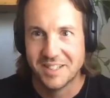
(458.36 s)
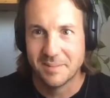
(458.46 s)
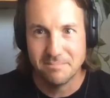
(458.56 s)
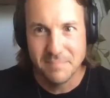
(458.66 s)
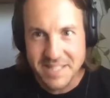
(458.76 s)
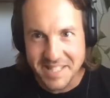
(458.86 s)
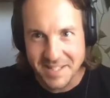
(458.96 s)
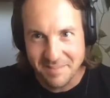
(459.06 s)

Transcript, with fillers: Mis- I know.